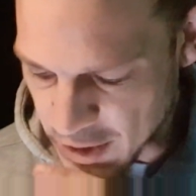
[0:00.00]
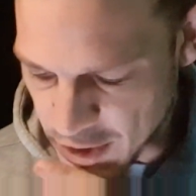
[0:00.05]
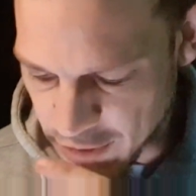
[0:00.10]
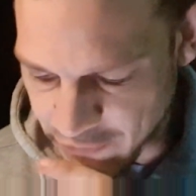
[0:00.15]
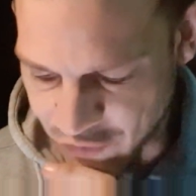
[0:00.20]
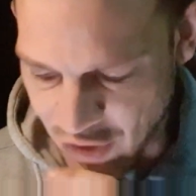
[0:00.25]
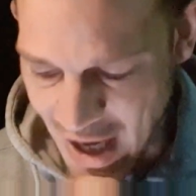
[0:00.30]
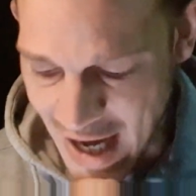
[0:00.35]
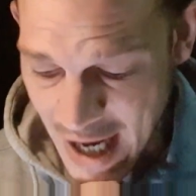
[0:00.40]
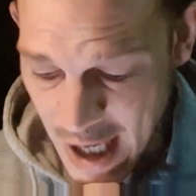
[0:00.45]

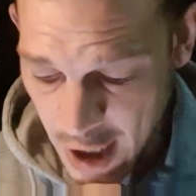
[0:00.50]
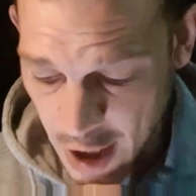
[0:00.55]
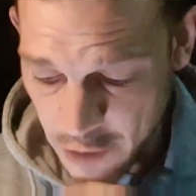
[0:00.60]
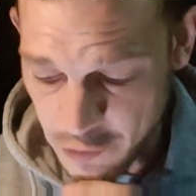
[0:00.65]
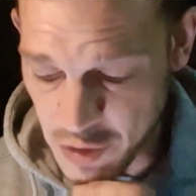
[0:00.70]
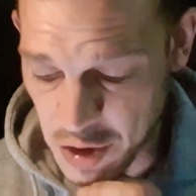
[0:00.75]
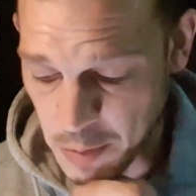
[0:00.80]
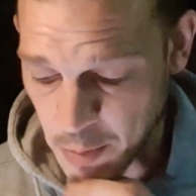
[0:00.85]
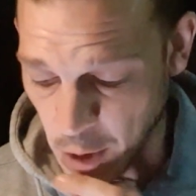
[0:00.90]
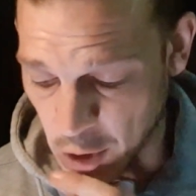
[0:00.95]
of the hacker
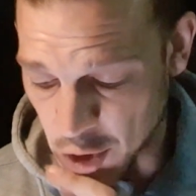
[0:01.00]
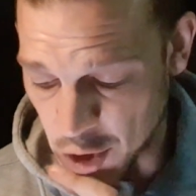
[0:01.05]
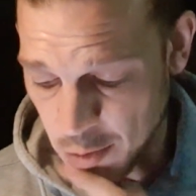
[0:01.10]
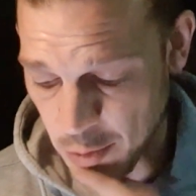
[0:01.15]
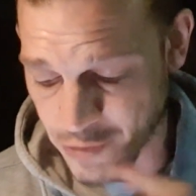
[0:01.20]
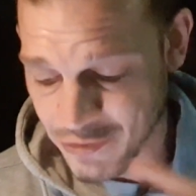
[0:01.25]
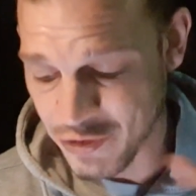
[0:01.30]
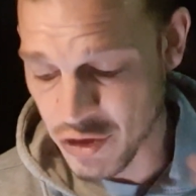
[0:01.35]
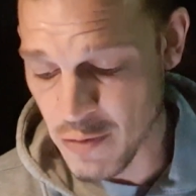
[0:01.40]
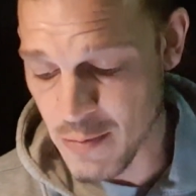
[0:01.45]

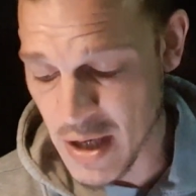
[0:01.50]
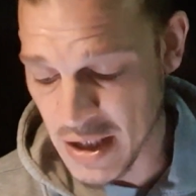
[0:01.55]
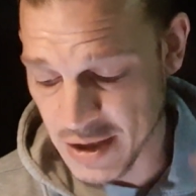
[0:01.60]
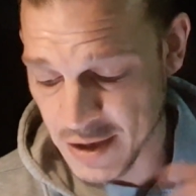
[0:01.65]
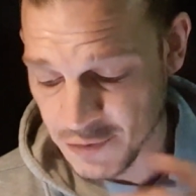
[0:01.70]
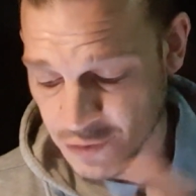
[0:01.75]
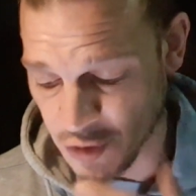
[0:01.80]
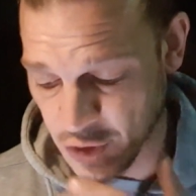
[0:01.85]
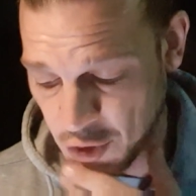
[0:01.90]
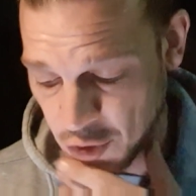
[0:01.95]
responsible for the
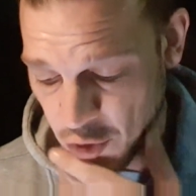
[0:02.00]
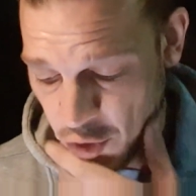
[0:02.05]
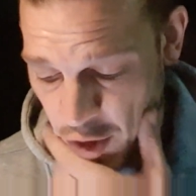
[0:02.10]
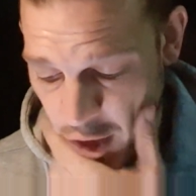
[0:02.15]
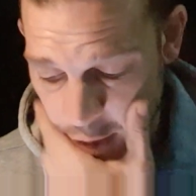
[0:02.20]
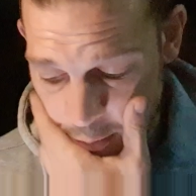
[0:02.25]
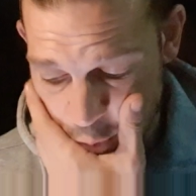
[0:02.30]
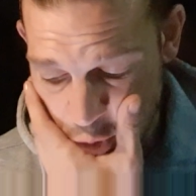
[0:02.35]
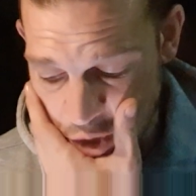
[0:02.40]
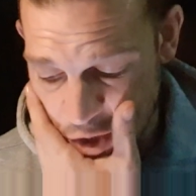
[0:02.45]
massive
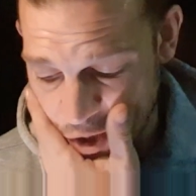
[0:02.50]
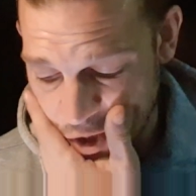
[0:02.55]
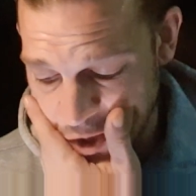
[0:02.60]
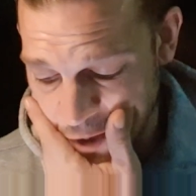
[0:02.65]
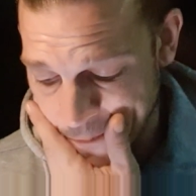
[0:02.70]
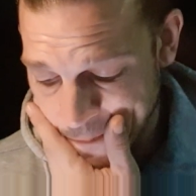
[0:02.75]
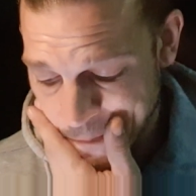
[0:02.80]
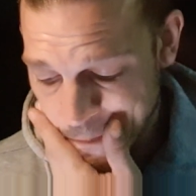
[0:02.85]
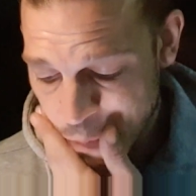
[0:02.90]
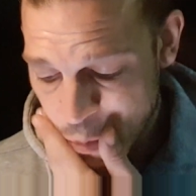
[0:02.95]
security breach.
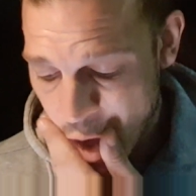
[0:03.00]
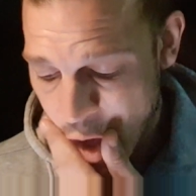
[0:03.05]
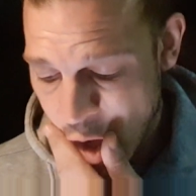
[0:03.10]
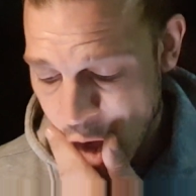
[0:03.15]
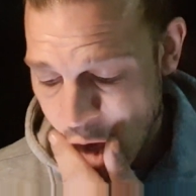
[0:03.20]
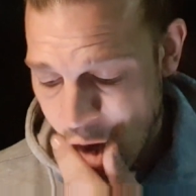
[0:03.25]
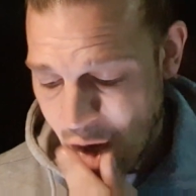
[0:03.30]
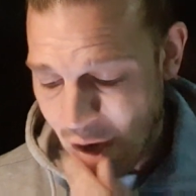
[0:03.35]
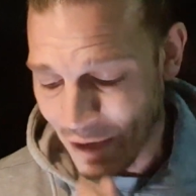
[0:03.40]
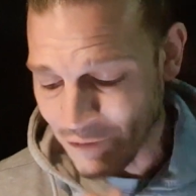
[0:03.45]

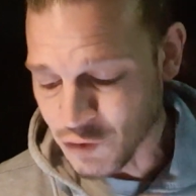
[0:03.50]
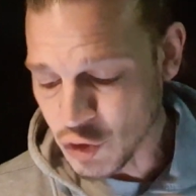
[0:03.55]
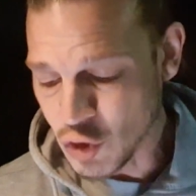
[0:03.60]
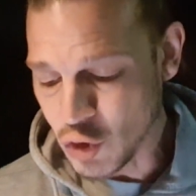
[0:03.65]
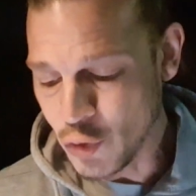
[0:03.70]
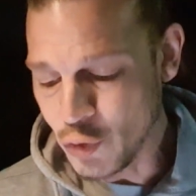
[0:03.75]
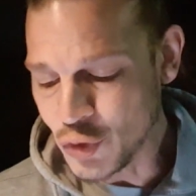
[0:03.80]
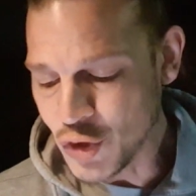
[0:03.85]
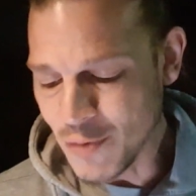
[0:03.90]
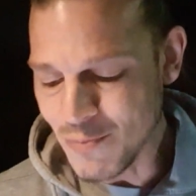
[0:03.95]
After
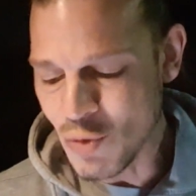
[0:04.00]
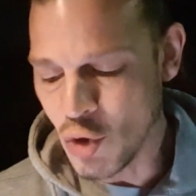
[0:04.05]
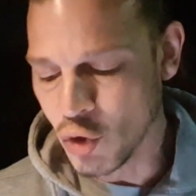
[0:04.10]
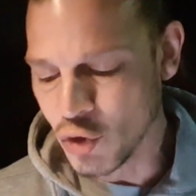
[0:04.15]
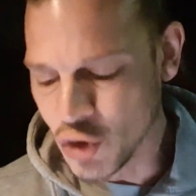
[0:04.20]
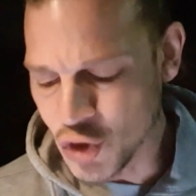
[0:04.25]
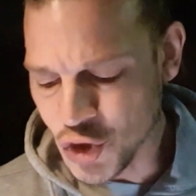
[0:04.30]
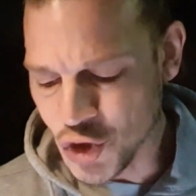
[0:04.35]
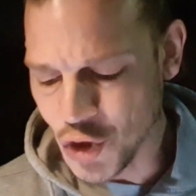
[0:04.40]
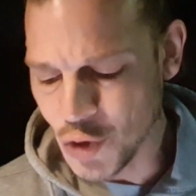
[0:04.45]
losing more
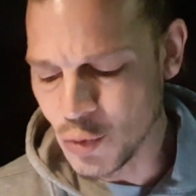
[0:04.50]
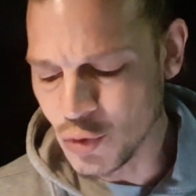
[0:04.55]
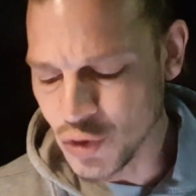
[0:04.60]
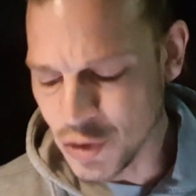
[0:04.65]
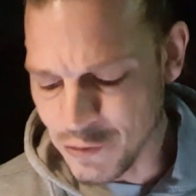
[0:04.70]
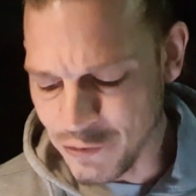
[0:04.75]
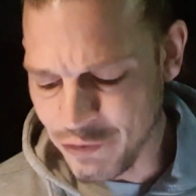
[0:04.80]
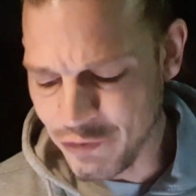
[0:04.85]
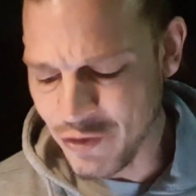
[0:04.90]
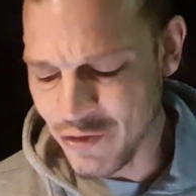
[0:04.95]
than
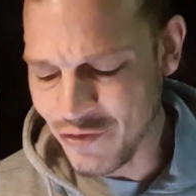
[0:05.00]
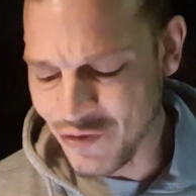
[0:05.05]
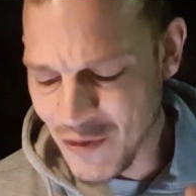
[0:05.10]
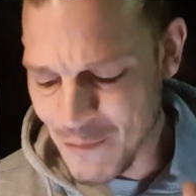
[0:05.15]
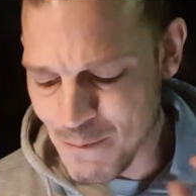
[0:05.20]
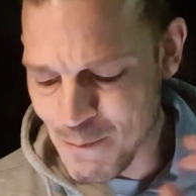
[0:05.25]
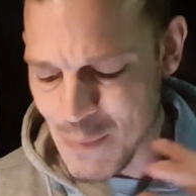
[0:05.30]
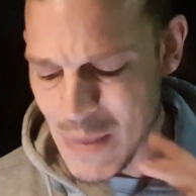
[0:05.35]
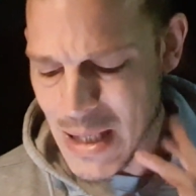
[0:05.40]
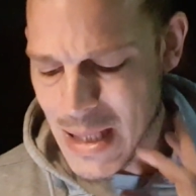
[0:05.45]
$250
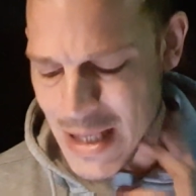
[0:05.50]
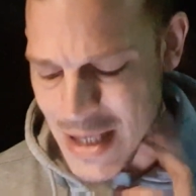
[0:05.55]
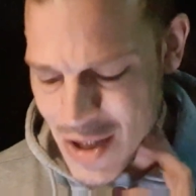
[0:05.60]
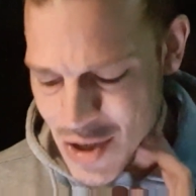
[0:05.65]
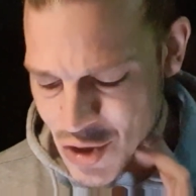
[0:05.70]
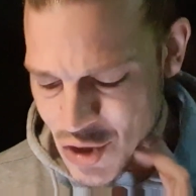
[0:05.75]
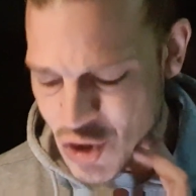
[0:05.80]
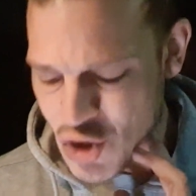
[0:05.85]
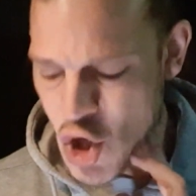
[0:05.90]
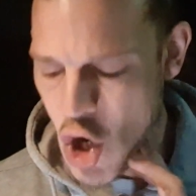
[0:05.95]

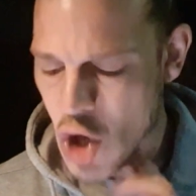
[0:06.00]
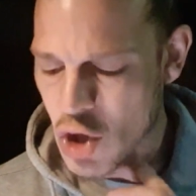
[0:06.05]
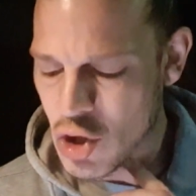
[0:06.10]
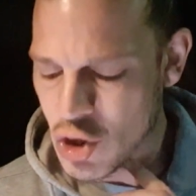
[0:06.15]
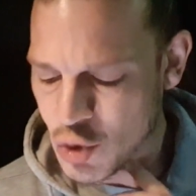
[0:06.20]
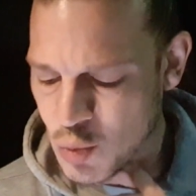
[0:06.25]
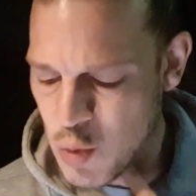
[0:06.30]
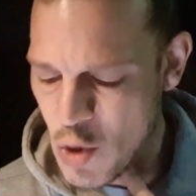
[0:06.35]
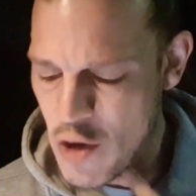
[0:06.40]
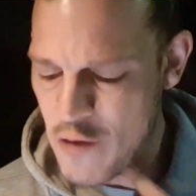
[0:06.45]
million
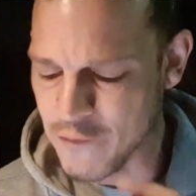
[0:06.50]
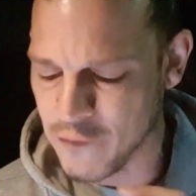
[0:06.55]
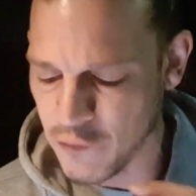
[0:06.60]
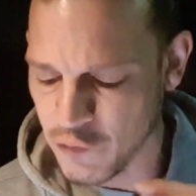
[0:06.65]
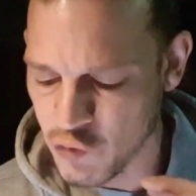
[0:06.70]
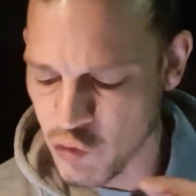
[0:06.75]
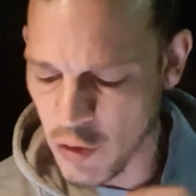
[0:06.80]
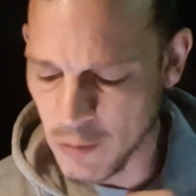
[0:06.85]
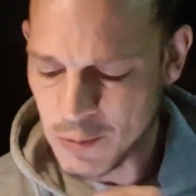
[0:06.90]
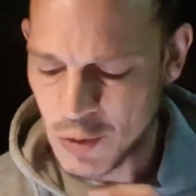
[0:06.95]
worth of
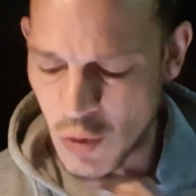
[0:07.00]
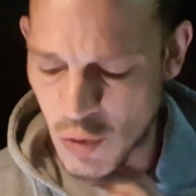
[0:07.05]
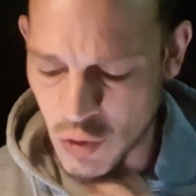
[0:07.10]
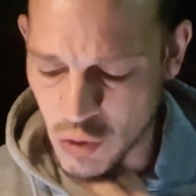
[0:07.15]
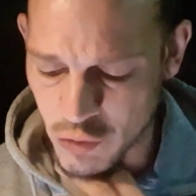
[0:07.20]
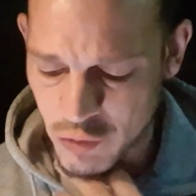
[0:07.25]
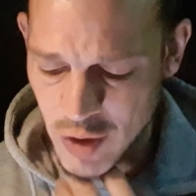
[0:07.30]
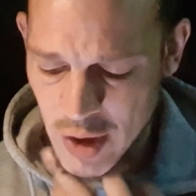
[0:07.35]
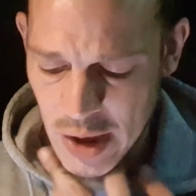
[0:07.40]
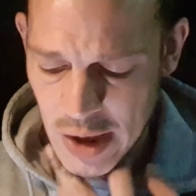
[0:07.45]

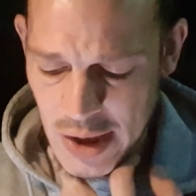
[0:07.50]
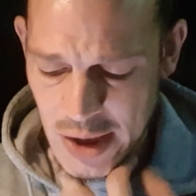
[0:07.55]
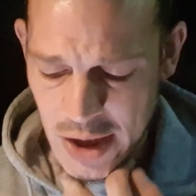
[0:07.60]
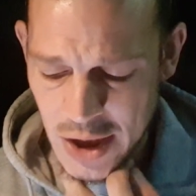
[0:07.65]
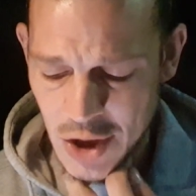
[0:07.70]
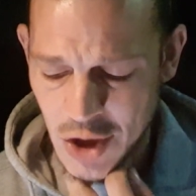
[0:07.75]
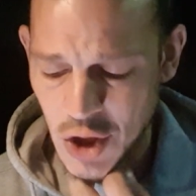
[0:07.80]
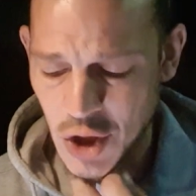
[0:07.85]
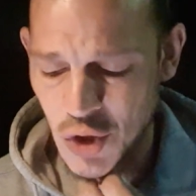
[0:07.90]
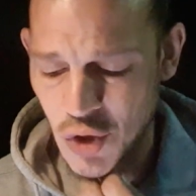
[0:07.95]
cryptocurrencies in a
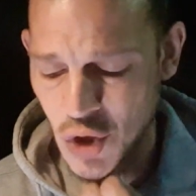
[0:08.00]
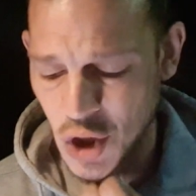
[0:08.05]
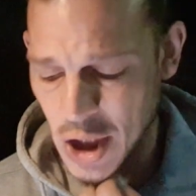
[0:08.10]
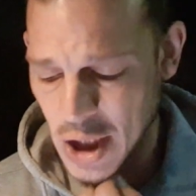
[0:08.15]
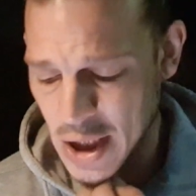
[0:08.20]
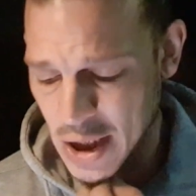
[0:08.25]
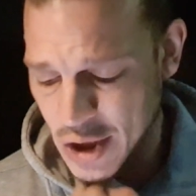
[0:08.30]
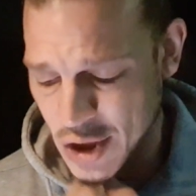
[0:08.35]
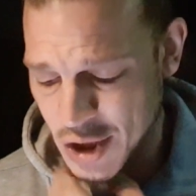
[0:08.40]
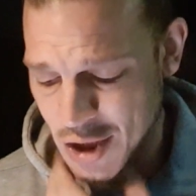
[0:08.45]

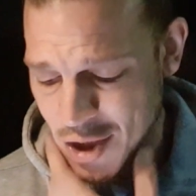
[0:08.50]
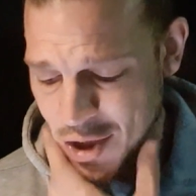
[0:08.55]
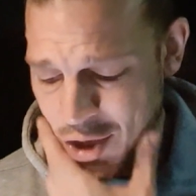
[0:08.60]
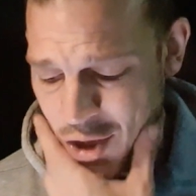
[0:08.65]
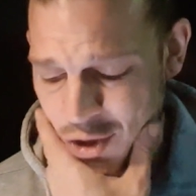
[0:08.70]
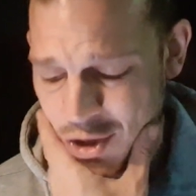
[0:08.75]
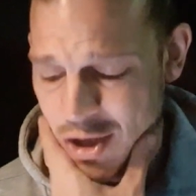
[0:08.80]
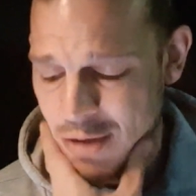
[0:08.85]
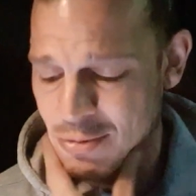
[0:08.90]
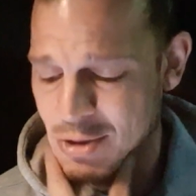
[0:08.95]
security incident
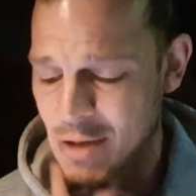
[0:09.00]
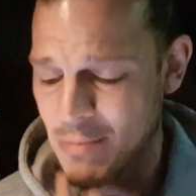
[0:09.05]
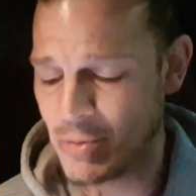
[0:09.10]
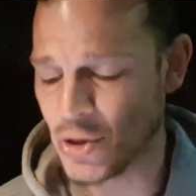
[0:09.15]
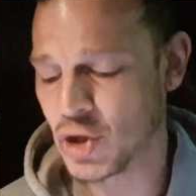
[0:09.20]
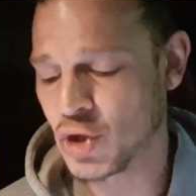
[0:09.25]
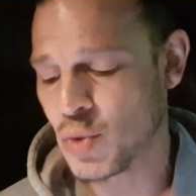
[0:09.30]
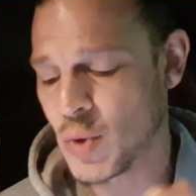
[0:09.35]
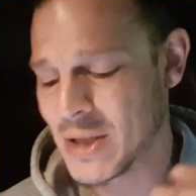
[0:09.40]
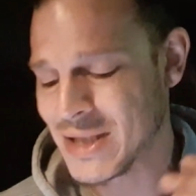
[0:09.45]
on September
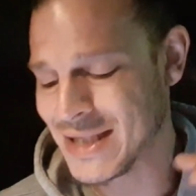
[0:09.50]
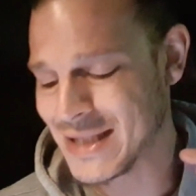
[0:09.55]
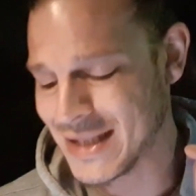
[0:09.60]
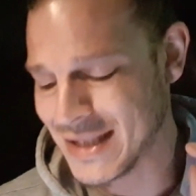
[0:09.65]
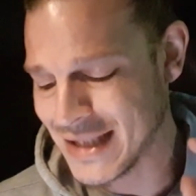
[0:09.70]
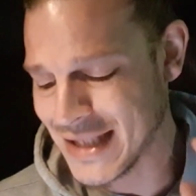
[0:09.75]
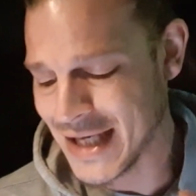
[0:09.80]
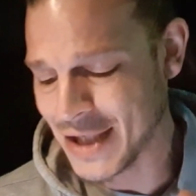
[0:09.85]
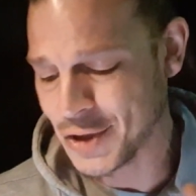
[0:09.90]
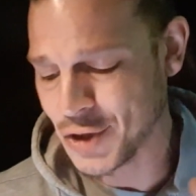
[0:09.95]
the
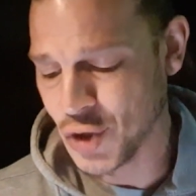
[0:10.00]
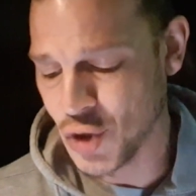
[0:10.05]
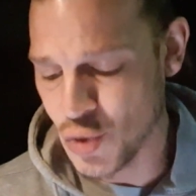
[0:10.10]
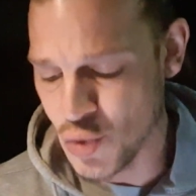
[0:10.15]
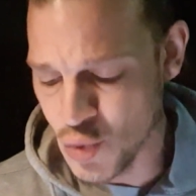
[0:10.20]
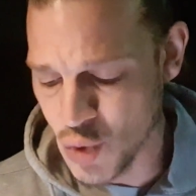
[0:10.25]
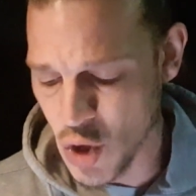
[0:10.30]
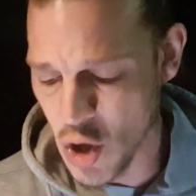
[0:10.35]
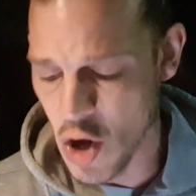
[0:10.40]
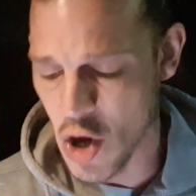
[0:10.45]
26th,
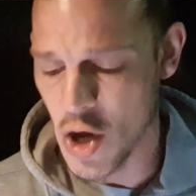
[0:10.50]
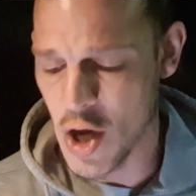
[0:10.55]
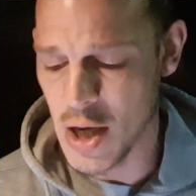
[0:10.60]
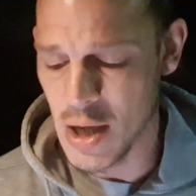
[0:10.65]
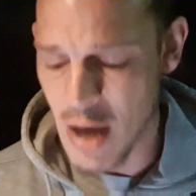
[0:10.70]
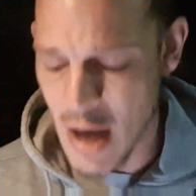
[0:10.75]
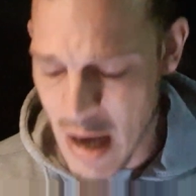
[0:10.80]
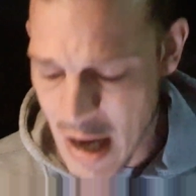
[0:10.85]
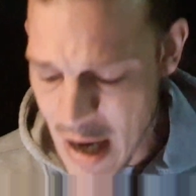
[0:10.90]
KuCoin